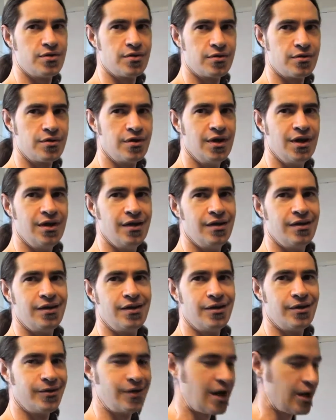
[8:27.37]
your
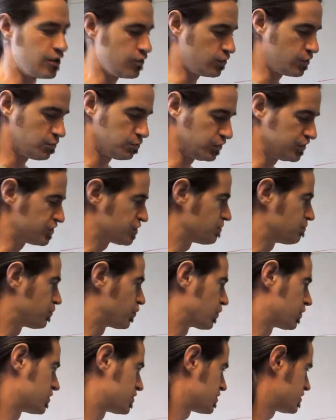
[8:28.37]
I/O completion
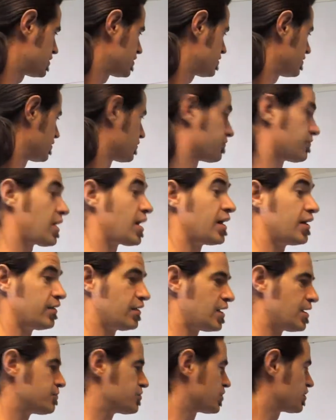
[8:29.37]
ports, your
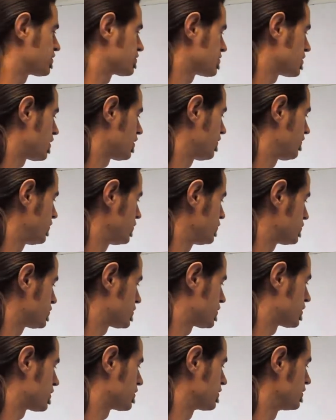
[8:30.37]
file objects, all of those
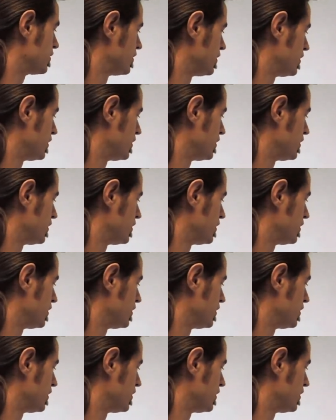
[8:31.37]
are